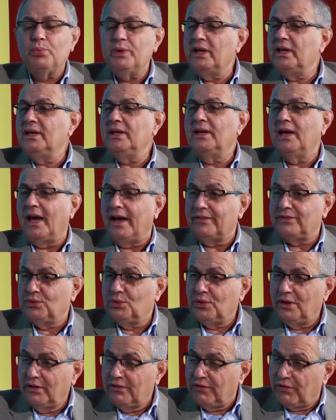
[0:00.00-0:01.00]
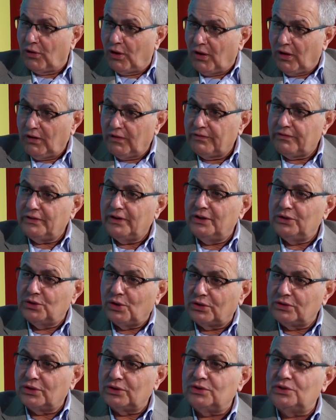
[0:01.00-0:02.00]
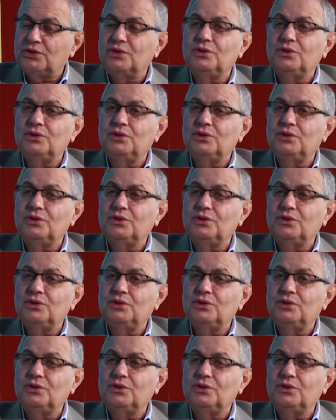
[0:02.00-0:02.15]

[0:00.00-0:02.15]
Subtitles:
we have to evolve in order